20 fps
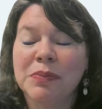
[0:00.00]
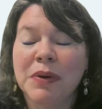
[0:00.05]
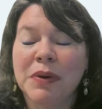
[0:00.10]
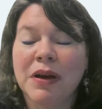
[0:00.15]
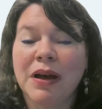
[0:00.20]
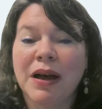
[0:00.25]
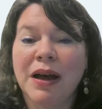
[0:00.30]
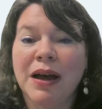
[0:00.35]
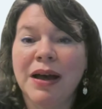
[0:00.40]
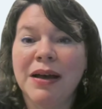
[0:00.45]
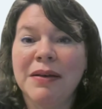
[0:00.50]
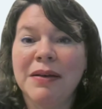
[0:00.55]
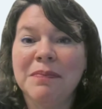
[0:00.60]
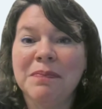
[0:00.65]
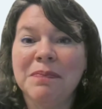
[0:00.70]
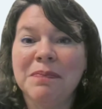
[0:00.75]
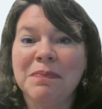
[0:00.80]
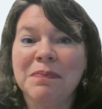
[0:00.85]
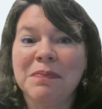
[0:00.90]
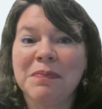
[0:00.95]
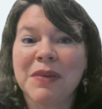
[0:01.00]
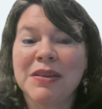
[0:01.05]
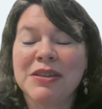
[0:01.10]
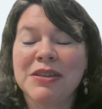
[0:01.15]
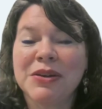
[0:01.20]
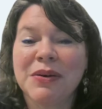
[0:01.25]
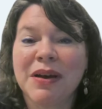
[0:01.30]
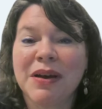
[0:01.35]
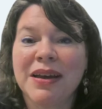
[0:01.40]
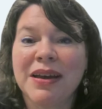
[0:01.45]
And
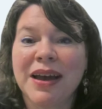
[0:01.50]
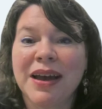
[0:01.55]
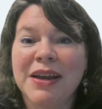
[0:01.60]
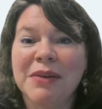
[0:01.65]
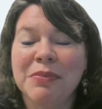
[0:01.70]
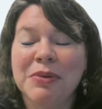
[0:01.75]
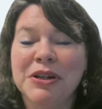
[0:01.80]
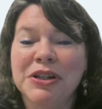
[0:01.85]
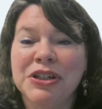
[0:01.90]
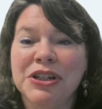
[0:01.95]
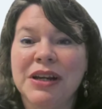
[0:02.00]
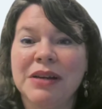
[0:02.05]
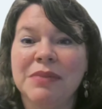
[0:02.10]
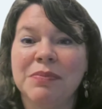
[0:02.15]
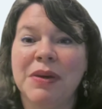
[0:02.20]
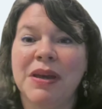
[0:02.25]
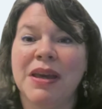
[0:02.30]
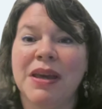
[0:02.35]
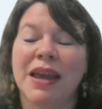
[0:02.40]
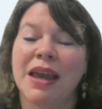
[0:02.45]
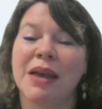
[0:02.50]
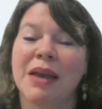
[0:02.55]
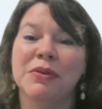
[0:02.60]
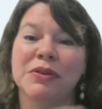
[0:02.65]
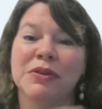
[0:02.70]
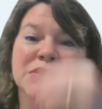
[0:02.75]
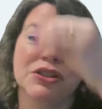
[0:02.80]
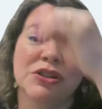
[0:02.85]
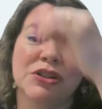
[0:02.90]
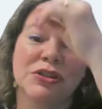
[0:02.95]
so I appreciate being
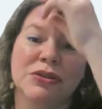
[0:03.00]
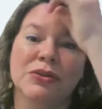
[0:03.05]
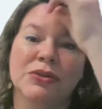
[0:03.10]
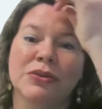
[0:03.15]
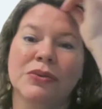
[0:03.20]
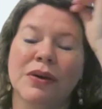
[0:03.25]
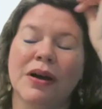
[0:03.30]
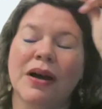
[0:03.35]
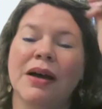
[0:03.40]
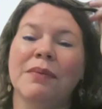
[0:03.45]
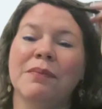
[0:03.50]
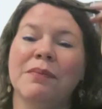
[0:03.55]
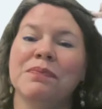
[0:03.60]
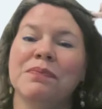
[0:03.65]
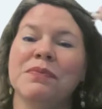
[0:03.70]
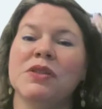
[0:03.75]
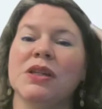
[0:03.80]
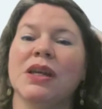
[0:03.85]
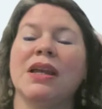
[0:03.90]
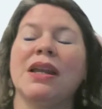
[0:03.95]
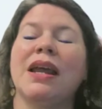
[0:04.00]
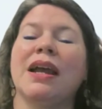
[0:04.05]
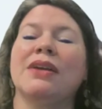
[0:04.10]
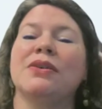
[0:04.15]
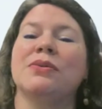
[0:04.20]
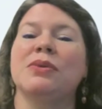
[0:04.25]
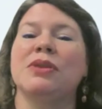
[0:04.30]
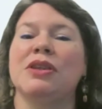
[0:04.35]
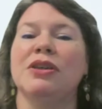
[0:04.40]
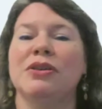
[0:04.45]
able to
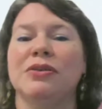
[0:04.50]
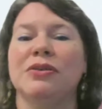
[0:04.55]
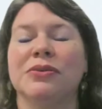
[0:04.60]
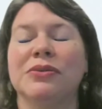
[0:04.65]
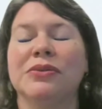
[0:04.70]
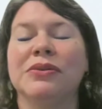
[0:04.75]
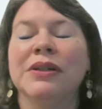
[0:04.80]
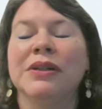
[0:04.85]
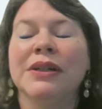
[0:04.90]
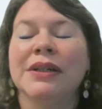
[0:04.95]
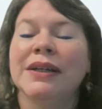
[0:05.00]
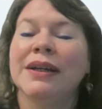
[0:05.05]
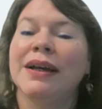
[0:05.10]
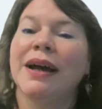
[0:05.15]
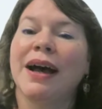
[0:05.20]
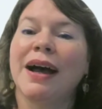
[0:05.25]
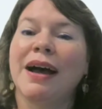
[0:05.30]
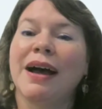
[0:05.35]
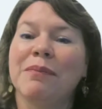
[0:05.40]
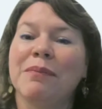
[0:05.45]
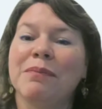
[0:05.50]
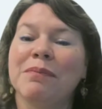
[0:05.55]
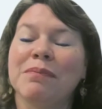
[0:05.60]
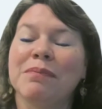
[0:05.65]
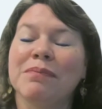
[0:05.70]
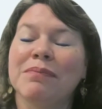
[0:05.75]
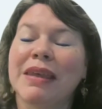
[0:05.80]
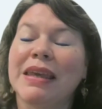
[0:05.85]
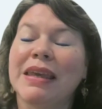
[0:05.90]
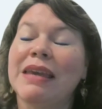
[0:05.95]
connect with you,
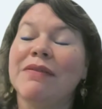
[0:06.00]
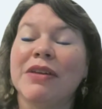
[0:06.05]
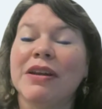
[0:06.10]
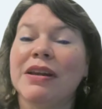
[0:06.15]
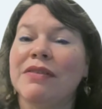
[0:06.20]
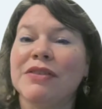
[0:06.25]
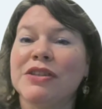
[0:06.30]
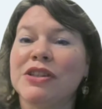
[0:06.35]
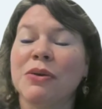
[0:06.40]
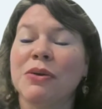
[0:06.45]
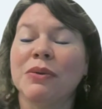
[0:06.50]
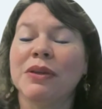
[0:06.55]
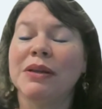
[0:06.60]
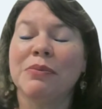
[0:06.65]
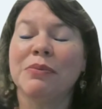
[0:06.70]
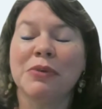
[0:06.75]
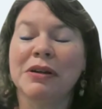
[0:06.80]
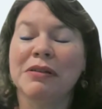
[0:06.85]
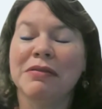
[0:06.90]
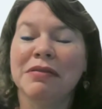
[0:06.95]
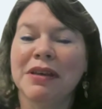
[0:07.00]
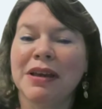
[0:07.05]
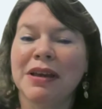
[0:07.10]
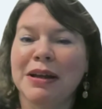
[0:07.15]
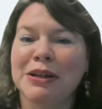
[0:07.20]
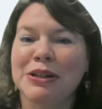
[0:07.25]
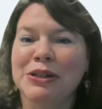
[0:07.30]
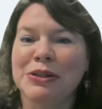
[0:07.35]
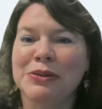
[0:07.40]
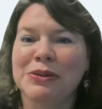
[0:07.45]
even if it's only briefly
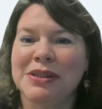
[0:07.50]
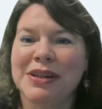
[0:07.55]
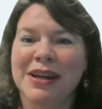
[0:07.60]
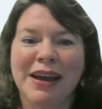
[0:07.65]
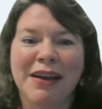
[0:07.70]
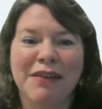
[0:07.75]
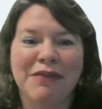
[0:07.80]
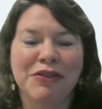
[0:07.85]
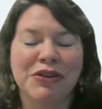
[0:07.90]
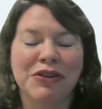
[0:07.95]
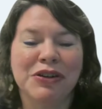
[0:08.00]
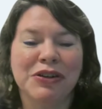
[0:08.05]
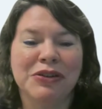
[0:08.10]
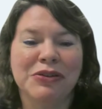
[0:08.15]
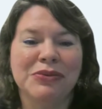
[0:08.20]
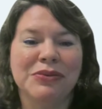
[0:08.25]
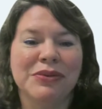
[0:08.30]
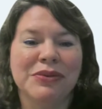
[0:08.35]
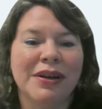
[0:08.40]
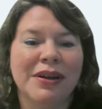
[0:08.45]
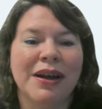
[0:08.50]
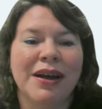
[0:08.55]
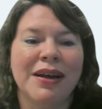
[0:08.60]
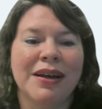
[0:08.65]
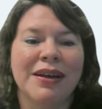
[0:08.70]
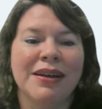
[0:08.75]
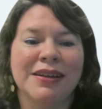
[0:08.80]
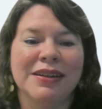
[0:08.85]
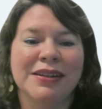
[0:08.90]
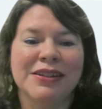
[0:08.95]
on a Tuesday afternoon
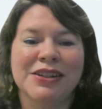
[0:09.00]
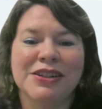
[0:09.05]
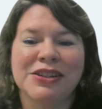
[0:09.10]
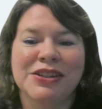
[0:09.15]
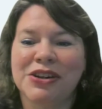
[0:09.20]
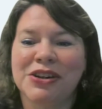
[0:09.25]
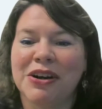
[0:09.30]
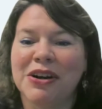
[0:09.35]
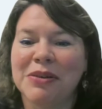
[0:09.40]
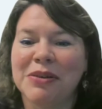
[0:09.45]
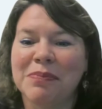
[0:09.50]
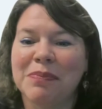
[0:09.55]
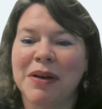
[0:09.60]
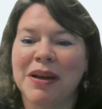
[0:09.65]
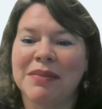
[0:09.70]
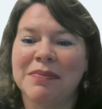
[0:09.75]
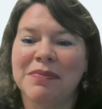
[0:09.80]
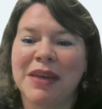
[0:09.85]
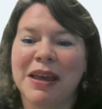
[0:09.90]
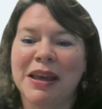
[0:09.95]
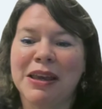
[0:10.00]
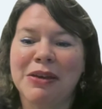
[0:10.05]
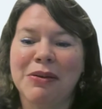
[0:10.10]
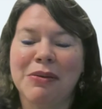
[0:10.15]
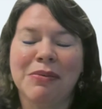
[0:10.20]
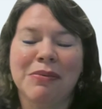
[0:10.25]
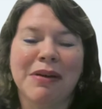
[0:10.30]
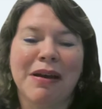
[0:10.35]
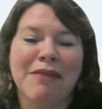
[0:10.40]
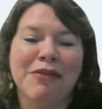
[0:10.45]
to start. But thank
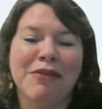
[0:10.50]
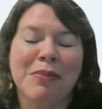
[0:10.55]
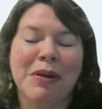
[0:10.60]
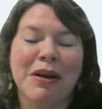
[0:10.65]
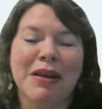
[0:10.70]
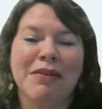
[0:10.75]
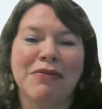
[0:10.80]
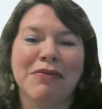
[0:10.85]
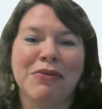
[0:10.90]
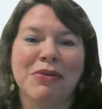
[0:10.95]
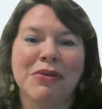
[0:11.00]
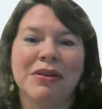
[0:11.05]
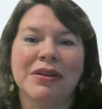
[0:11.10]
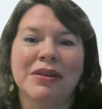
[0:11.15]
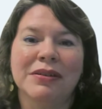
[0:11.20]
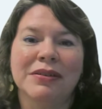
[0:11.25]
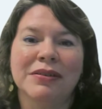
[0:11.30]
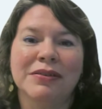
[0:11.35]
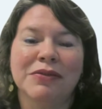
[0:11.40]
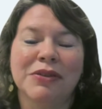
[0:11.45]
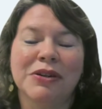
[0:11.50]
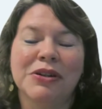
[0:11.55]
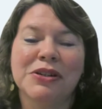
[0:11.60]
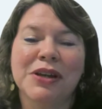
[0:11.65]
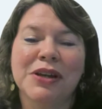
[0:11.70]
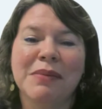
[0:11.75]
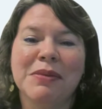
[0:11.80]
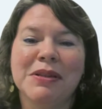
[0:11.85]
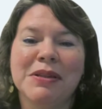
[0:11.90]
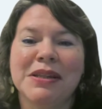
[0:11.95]
you, everybody, for your
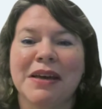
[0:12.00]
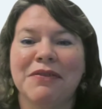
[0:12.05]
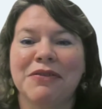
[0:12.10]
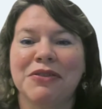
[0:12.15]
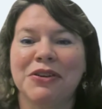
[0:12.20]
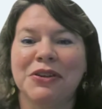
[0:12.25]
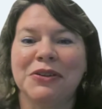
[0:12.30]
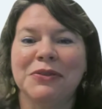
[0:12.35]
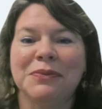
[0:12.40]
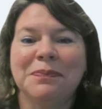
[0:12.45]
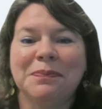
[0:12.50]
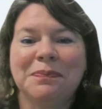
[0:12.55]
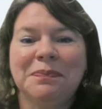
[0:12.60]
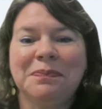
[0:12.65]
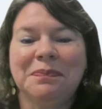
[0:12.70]
time this afternoon.